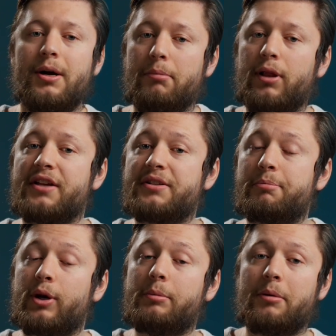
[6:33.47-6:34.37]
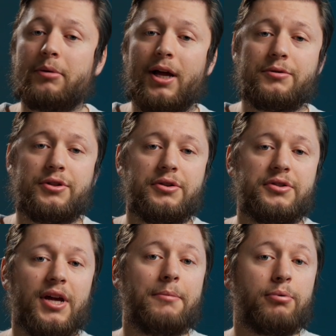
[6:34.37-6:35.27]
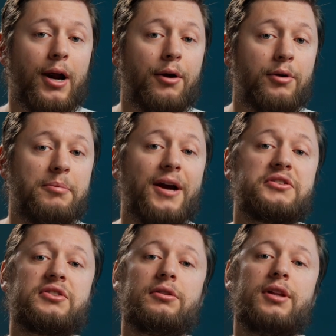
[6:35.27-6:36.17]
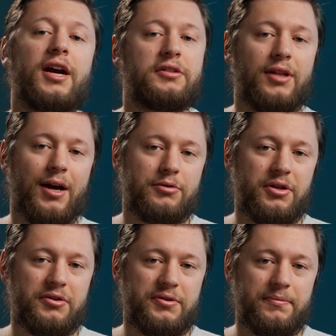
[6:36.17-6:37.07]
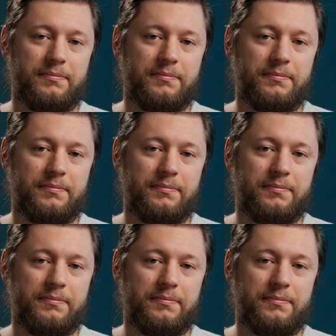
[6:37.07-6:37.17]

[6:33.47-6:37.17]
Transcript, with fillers: Plaza Premium lounges, and Priority Pass Select lounges.